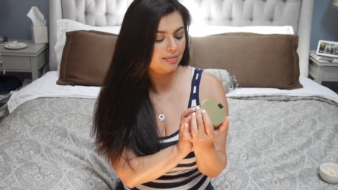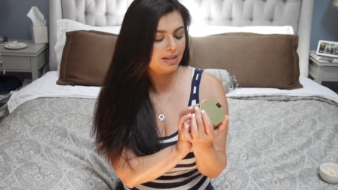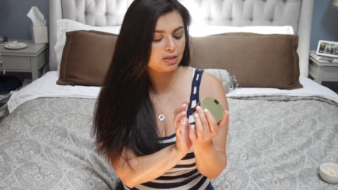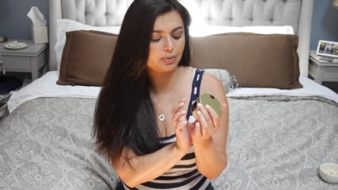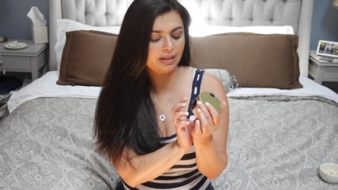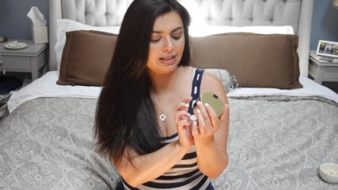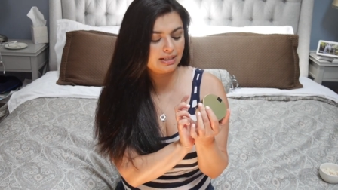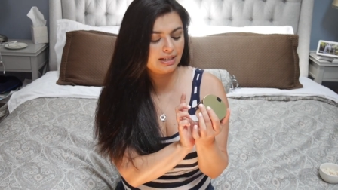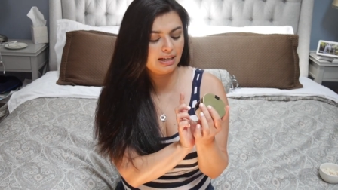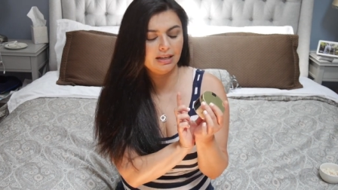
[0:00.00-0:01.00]
This one
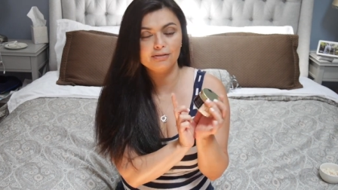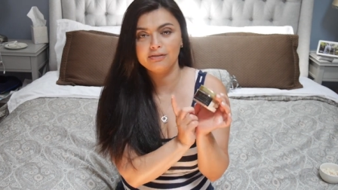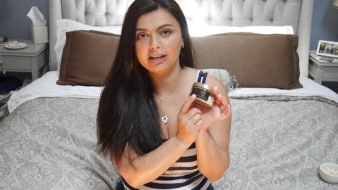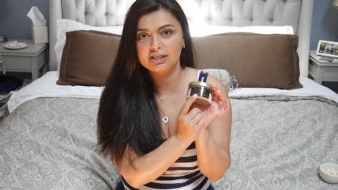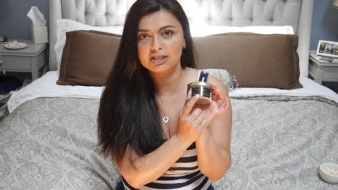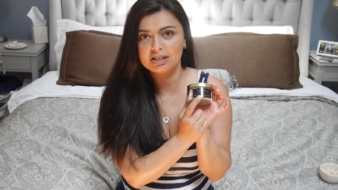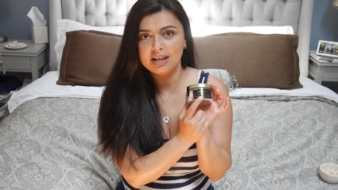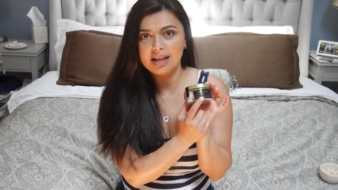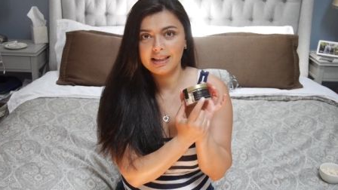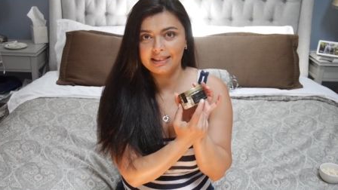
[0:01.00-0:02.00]
is the French
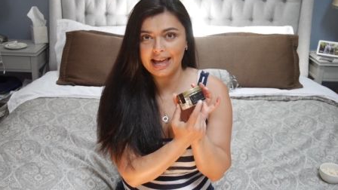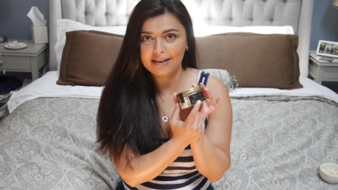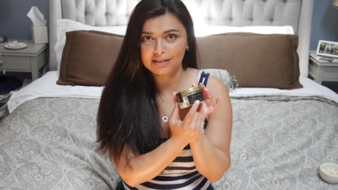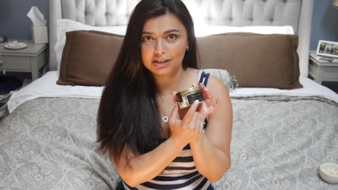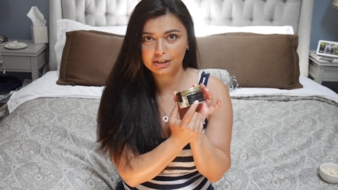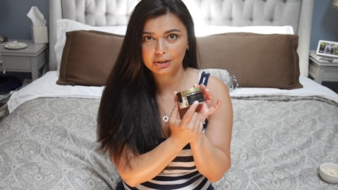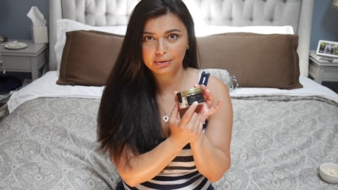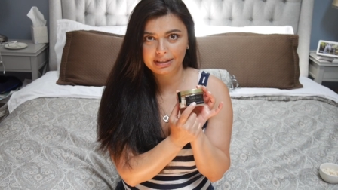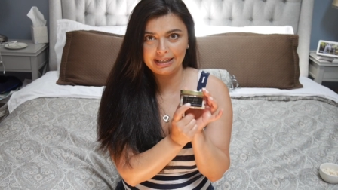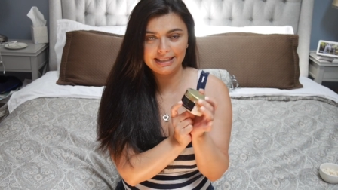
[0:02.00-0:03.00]
lavender
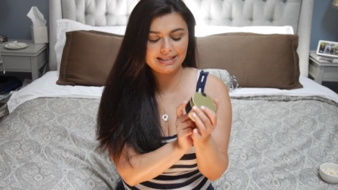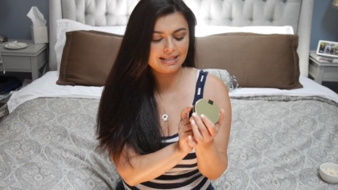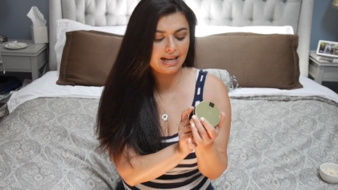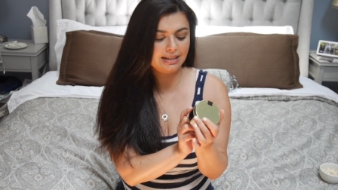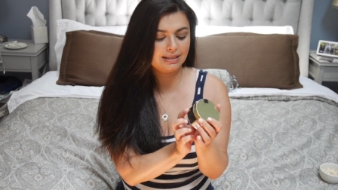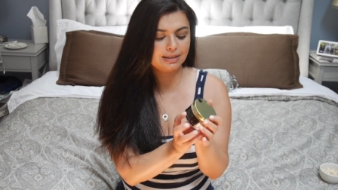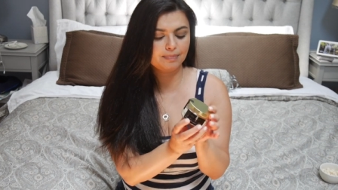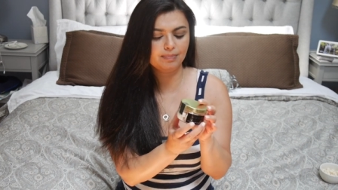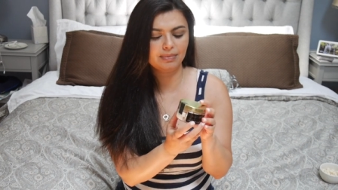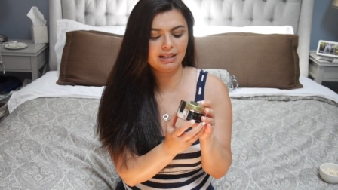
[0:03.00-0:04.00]
coconut scent.
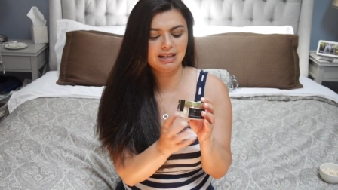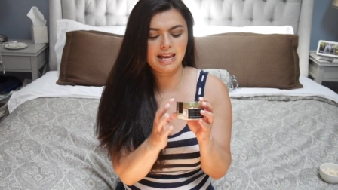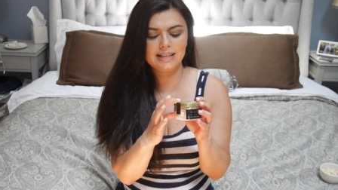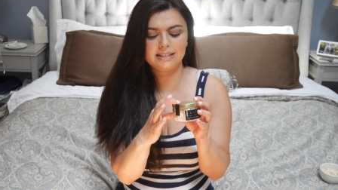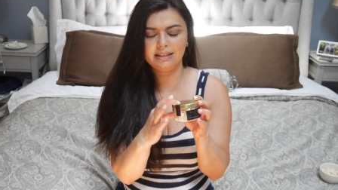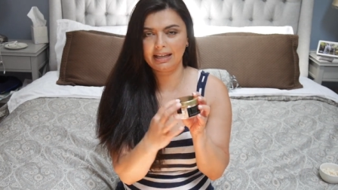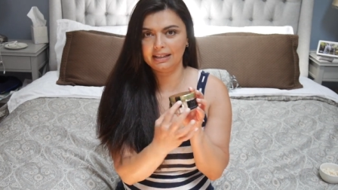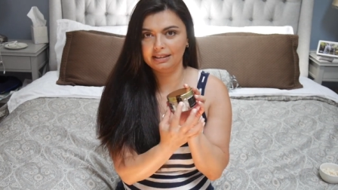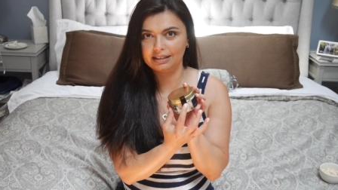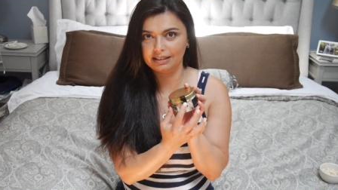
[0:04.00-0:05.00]
It has like
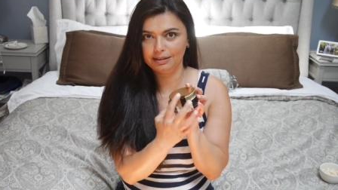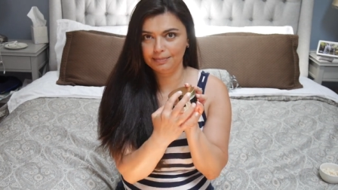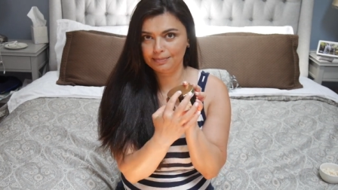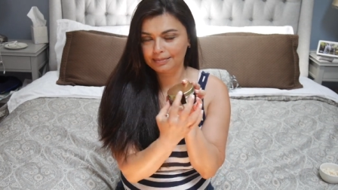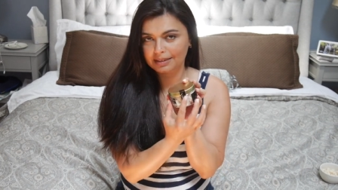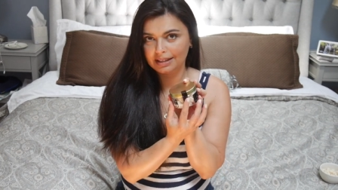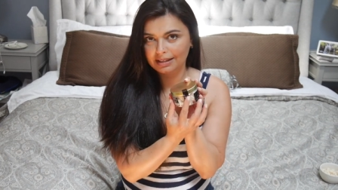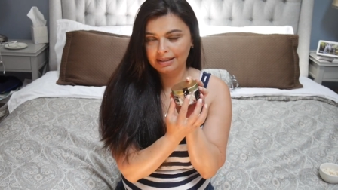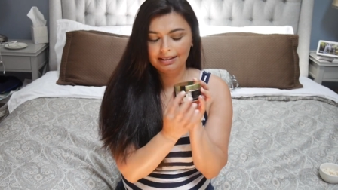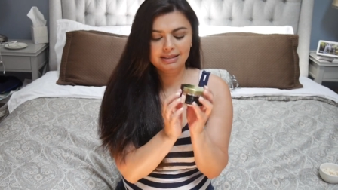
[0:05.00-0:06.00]
a little
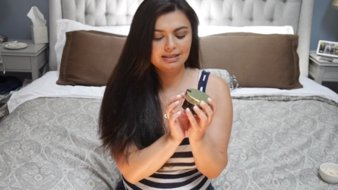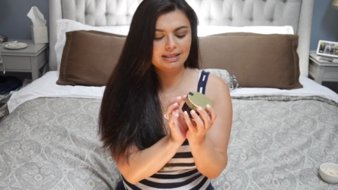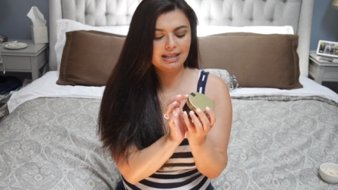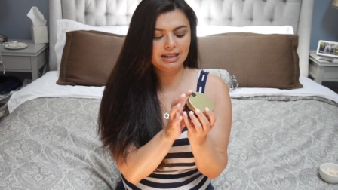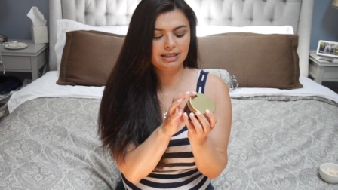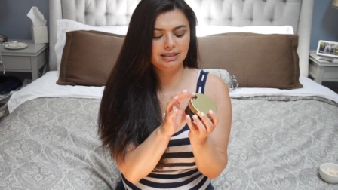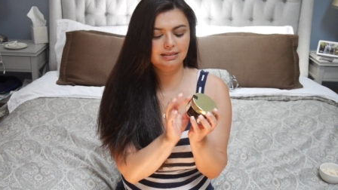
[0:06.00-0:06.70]
duck